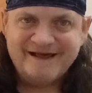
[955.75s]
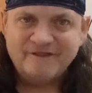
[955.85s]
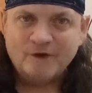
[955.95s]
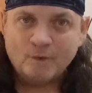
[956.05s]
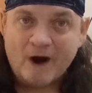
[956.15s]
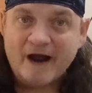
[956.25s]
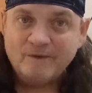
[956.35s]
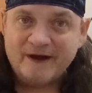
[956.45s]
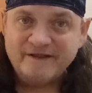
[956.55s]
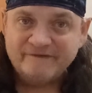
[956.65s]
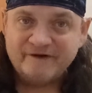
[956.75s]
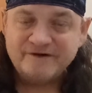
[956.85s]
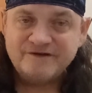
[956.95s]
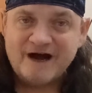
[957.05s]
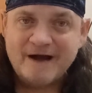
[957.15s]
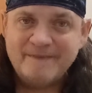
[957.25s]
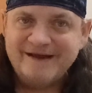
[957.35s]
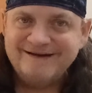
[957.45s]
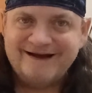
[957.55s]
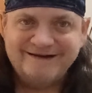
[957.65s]
the right way the first time
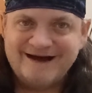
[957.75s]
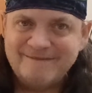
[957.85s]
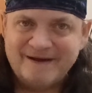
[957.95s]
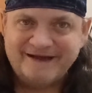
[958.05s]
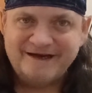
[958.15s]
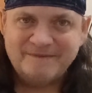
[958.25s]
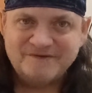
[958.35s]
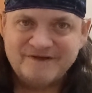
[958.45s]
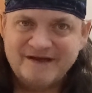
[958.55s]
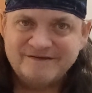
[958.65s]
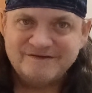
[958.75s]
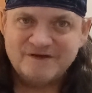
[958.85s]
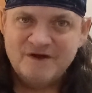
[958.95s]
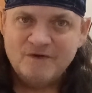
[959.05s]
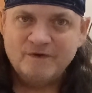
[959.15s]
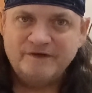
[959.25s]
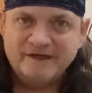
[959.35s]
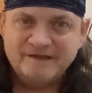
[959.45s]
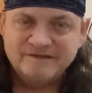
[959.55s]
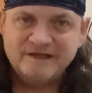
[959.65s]
and like not make any mistakes is
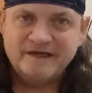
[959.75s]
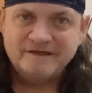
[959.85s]
ridiculously